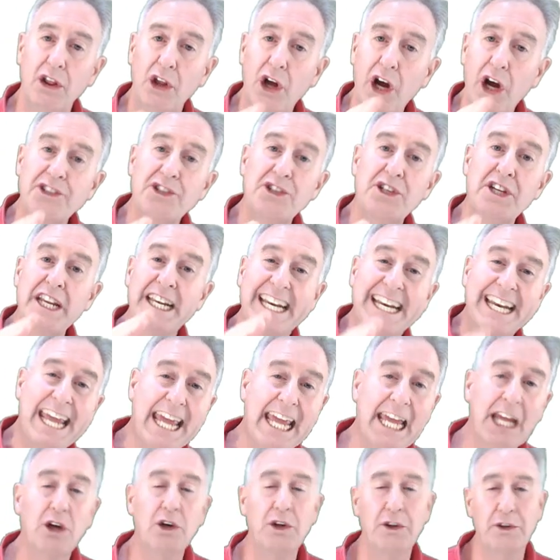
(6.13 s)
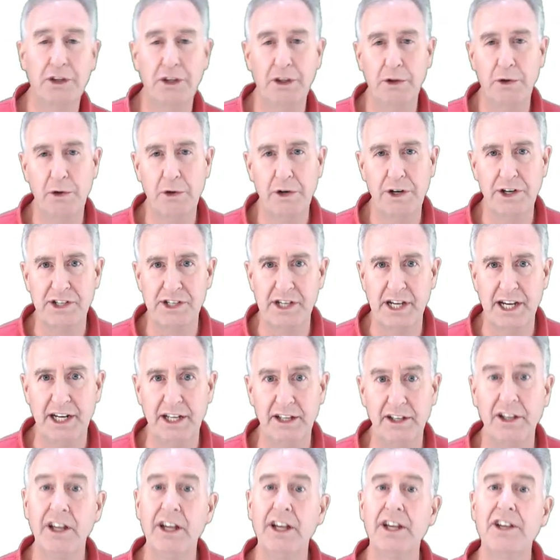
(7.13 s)
launched at an angle to the
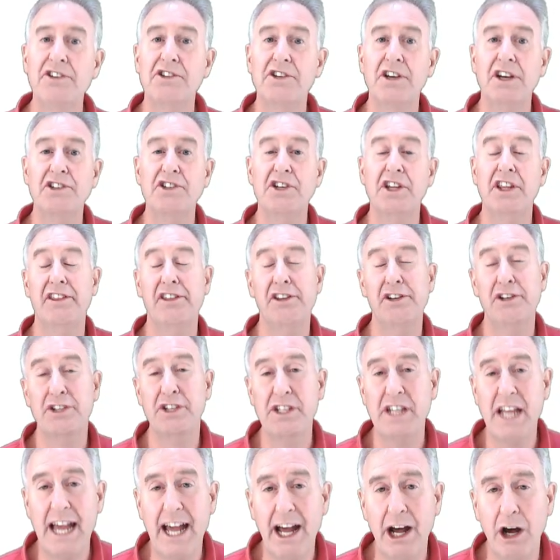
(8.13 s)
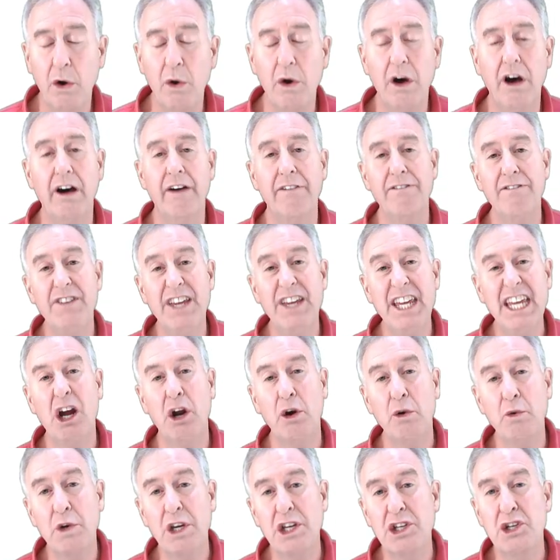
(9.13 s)
horizontal, such that there's now a v
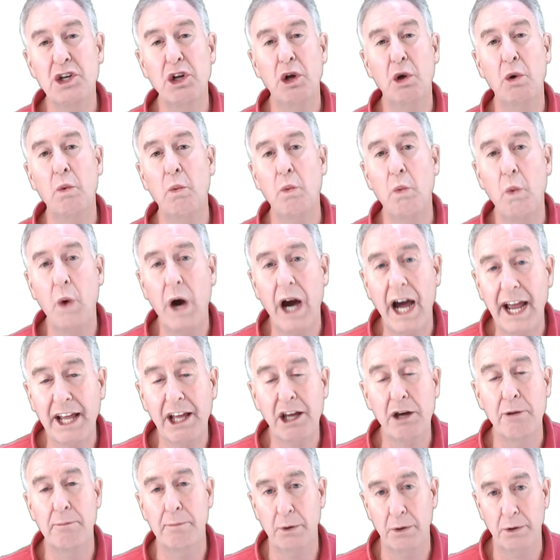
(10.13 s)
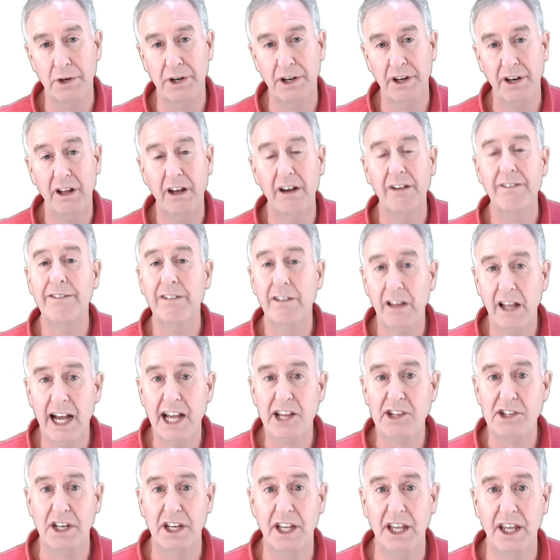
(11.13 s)
original y component of
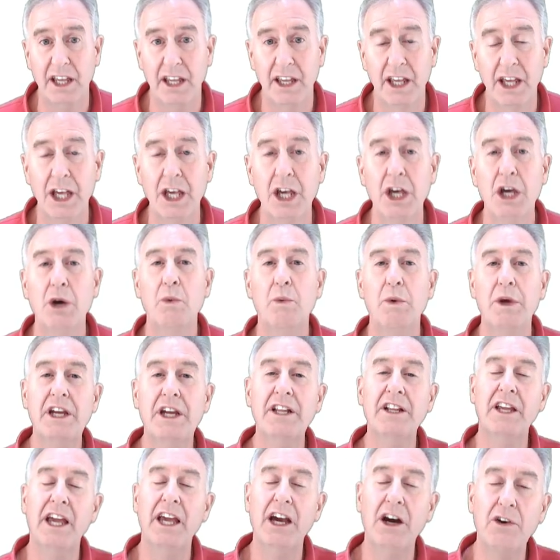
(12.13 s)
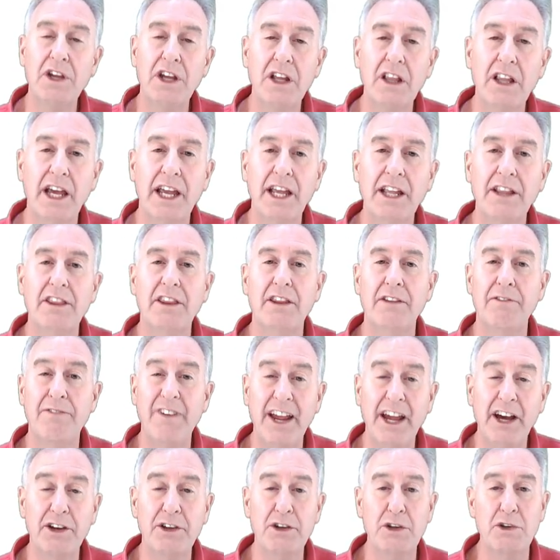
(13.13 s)
velocity. We can calculate the
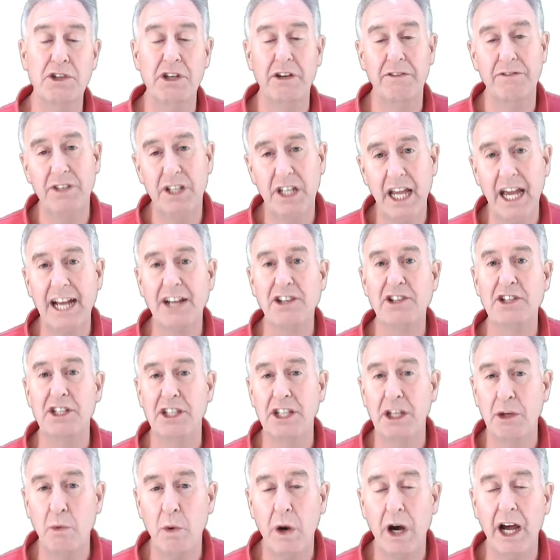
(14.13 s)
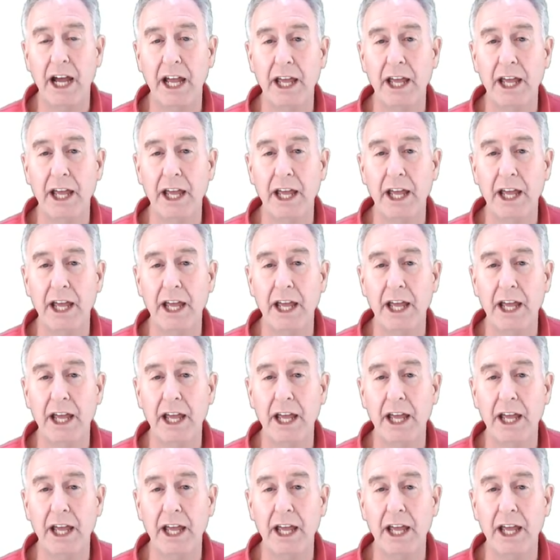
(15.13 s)
values of dx and dy